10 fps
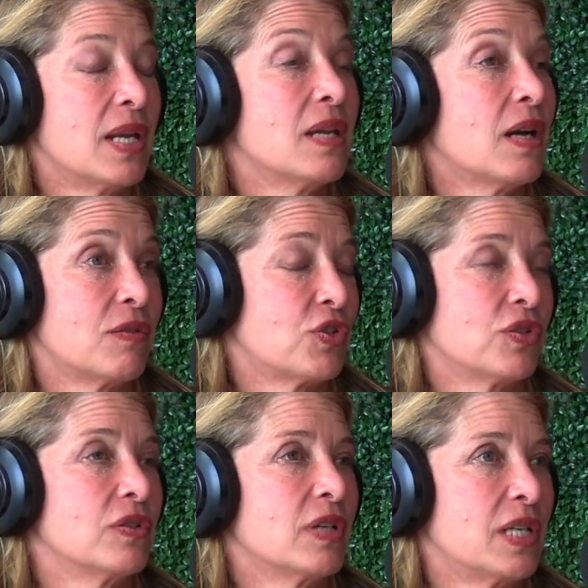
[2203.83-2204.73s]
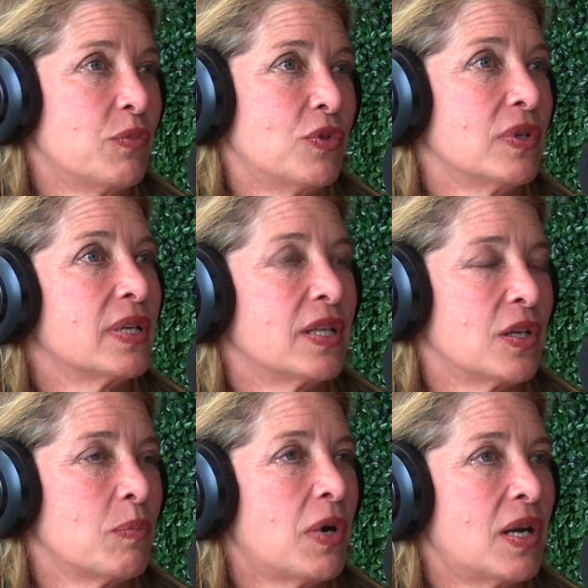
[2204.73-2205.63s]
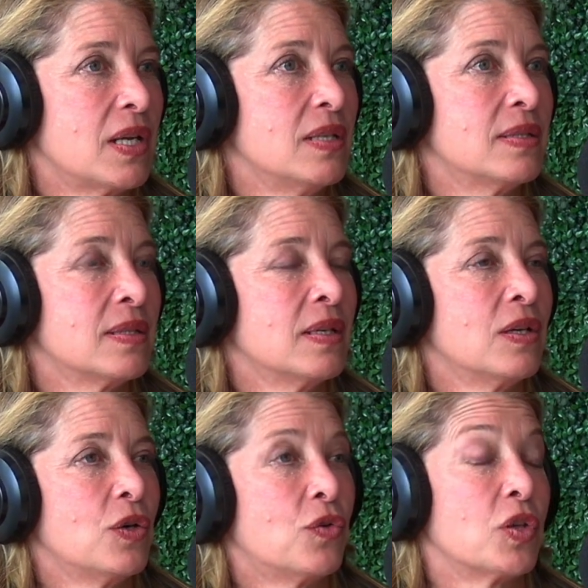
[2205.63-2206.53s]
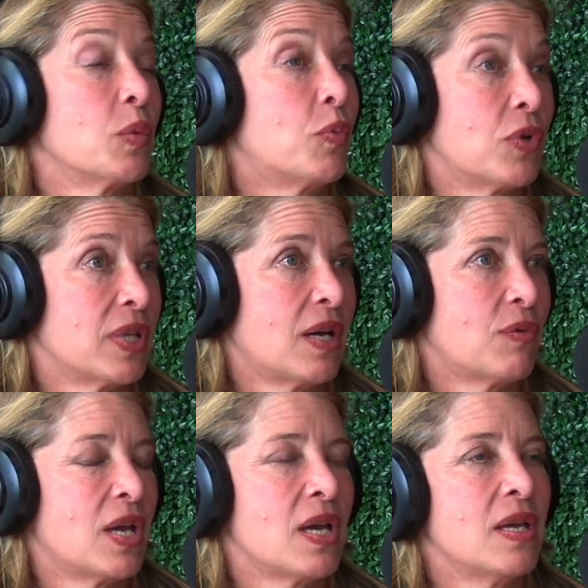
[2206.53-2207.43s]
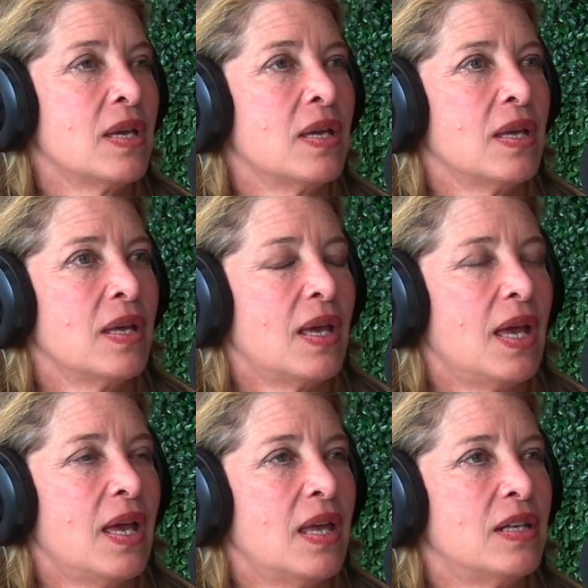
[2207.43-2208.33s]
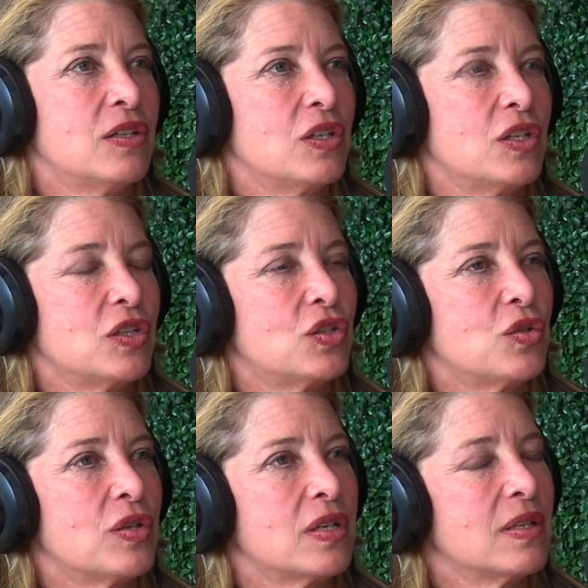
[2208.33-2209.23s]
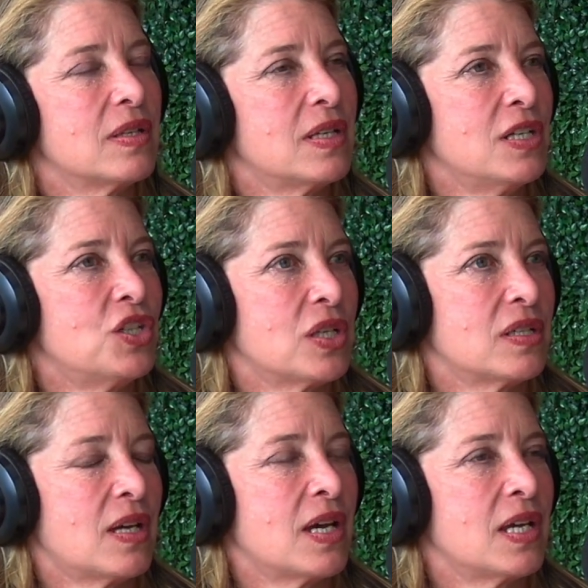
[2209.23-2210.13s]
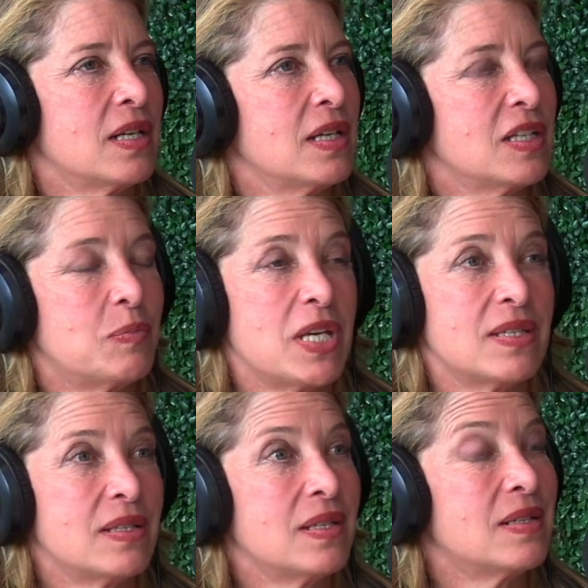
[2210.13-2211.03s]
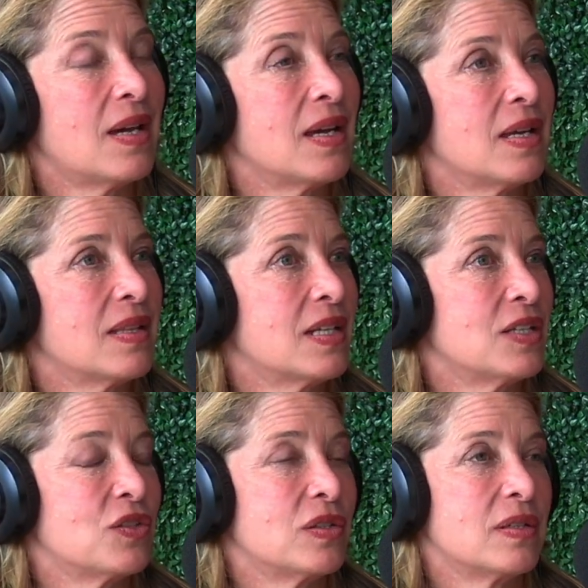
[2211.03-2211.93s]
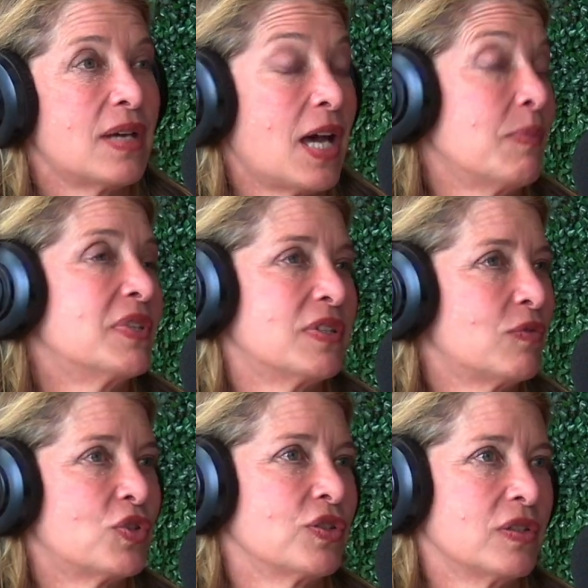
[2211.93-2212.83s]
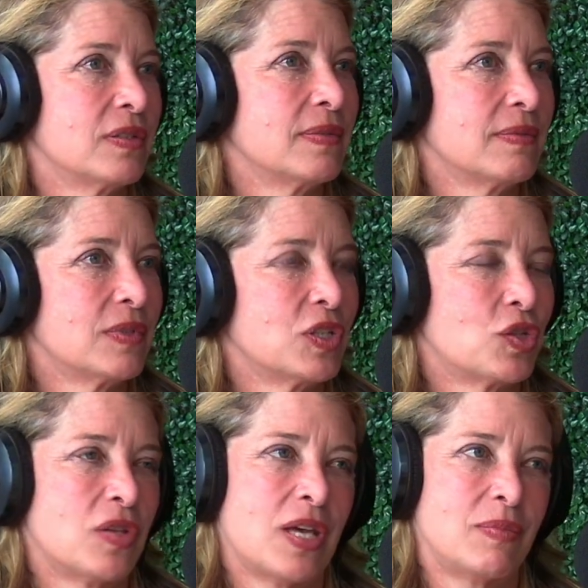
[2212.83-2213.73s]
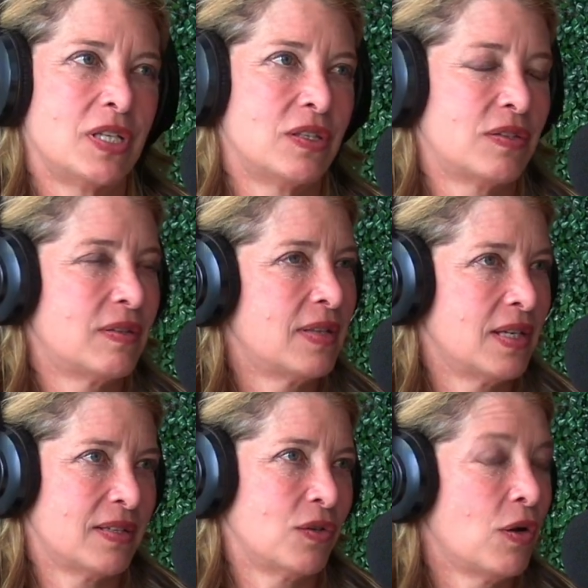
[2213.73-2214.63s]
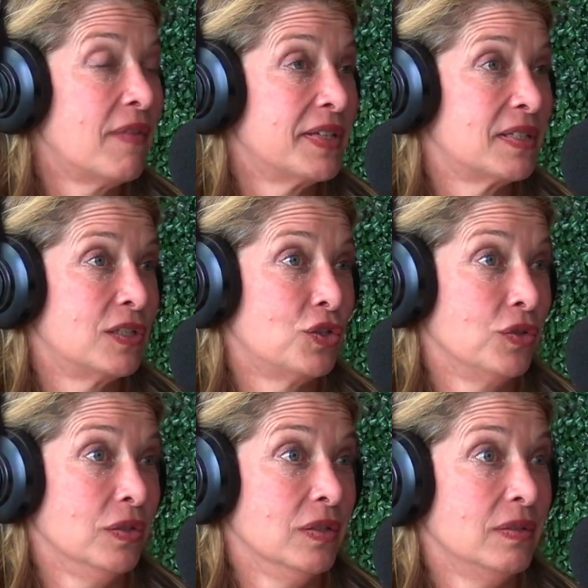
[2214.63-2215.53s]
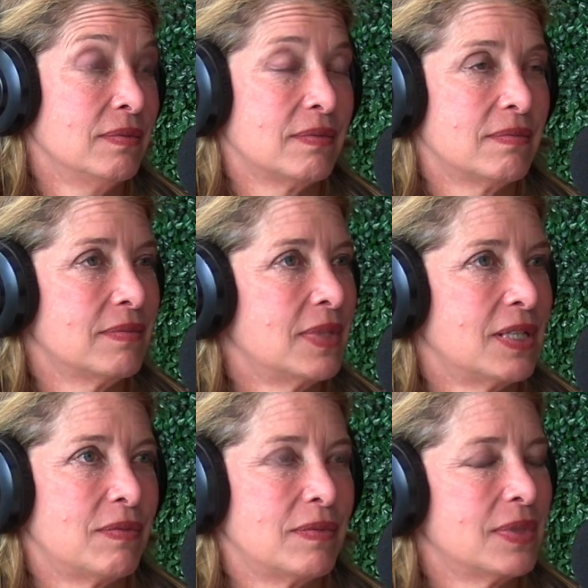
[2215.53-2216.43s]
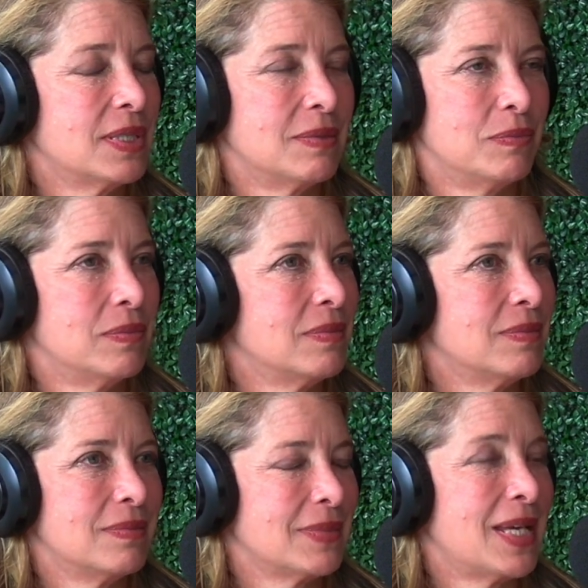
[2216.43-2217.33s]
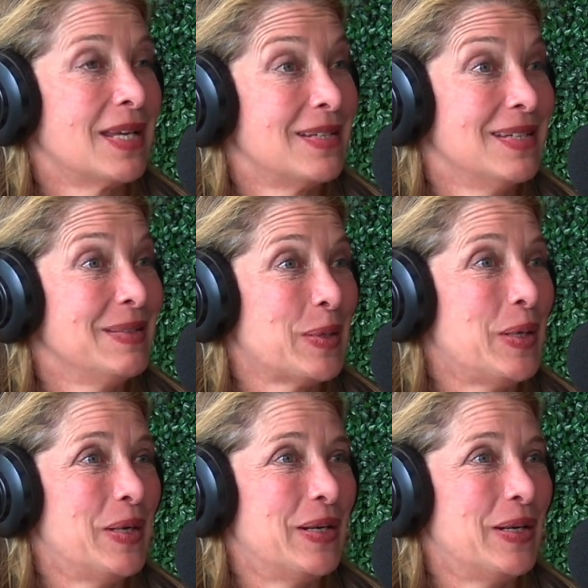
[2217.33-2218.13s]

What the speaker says: any kind of sugar anymore in their bodies, or they're born that way. And so the ketogenic diet is basically a diet that is absent of sugar. So that means things that are obviously sugar, like candy.